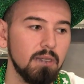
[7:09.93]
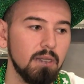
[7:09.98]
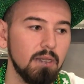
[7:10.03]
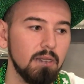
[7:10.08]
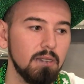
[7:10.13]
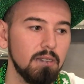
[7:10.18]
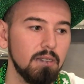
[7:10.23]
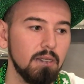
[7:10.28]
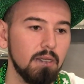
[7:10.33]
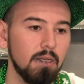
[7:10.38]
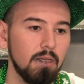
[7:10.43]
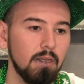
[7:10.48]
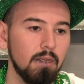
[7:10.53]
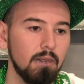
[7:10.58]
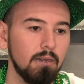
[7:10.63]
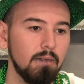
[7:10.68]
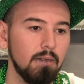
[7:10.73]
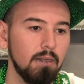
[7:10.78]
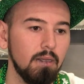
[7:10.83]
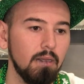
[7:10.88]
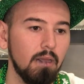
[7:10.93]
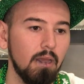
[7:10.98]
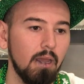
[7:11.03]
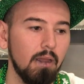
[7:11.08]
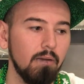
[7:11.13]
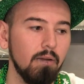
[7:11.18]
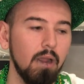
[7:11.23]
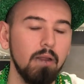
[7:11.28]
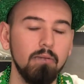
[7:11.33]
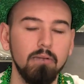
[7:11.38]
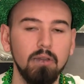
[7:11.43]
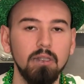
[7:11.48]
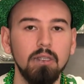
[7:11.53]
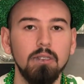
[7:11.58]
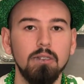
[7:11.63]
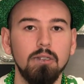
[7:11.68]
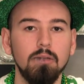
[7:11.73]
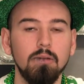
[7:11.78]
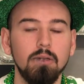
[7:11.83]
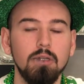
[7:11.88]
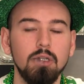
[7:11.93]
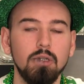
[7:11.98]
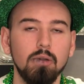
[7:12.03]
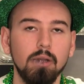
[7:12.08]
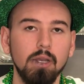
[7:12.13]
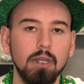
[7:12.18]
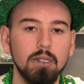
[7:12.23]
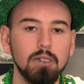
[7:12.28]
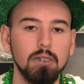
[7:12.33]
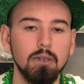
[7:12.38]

and I really do enjoy it.